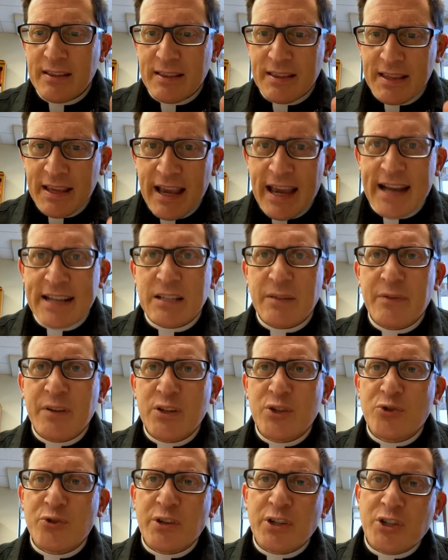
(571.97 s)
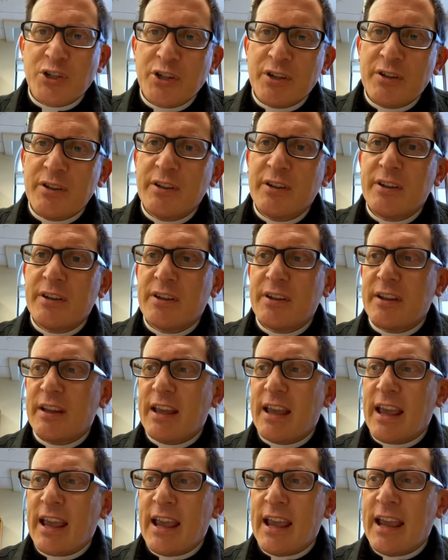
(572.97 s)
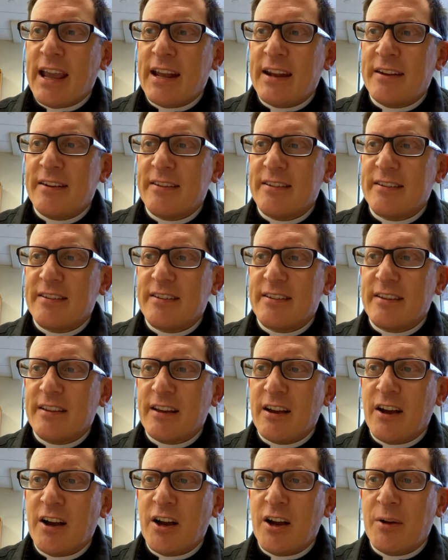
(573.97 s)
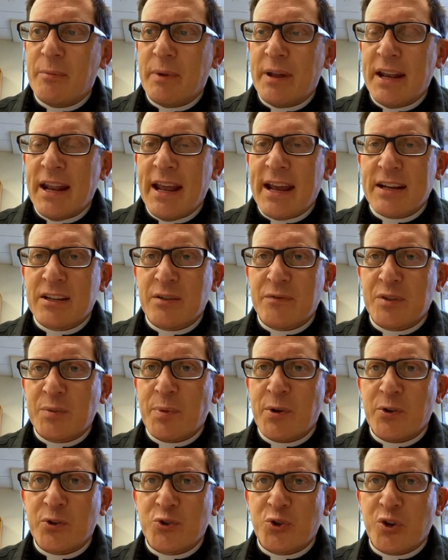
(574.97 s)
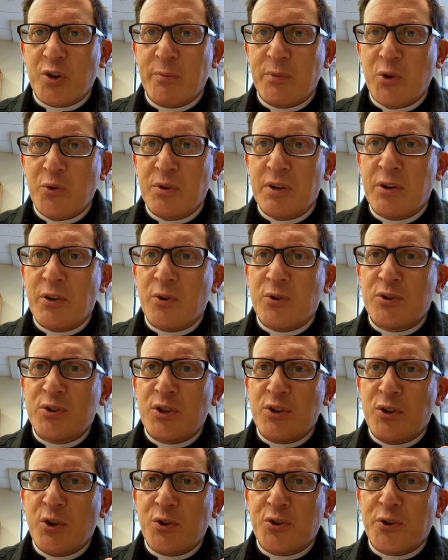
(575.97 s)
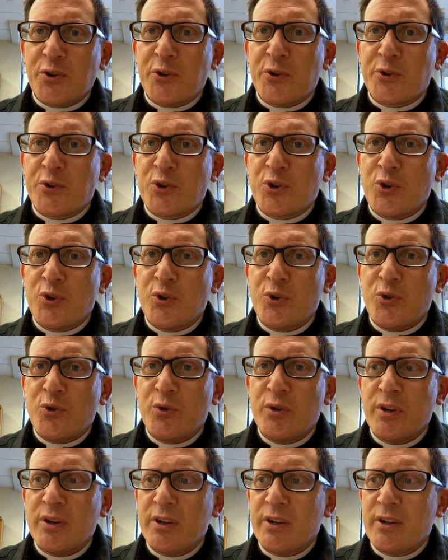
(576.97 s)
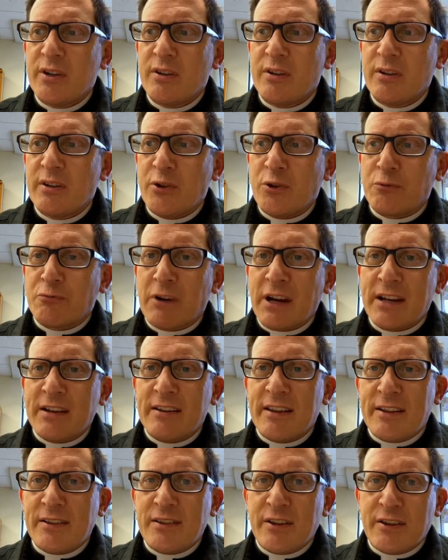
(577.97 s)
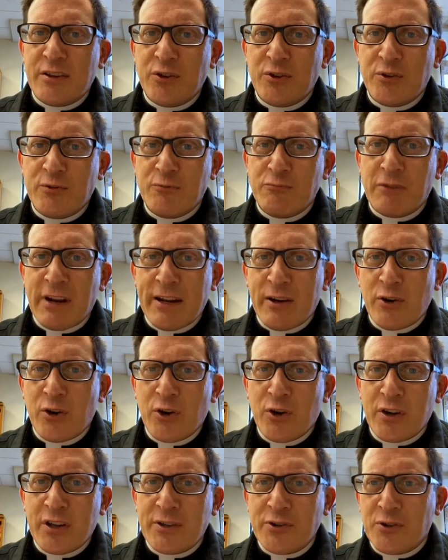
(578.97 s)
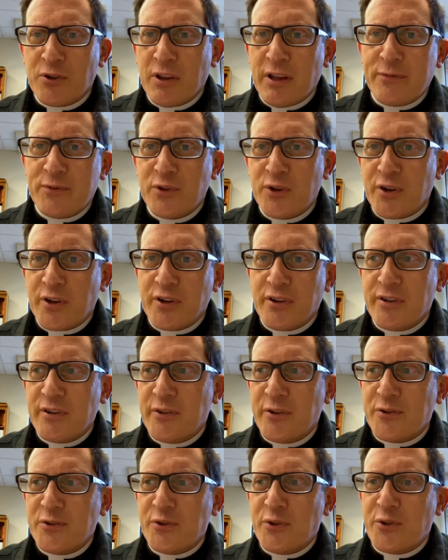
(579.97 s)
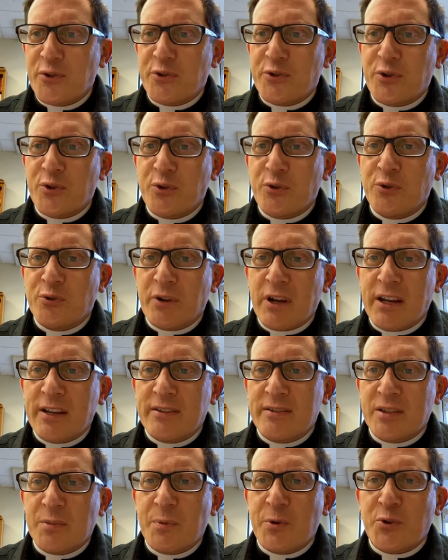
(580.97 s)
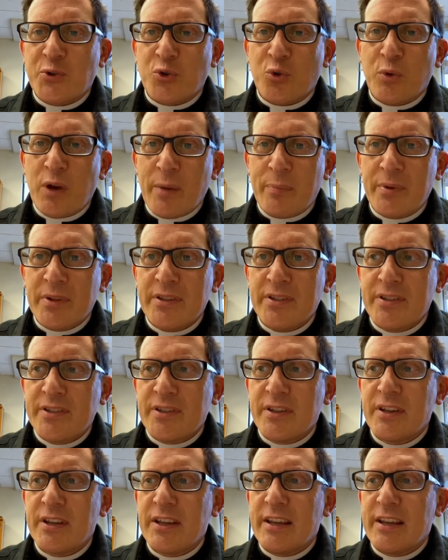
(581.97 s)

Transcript: the act of contrition and an act of spiritual communion. Those are your right hook and your left hook. Those are your two great spiritual weapons.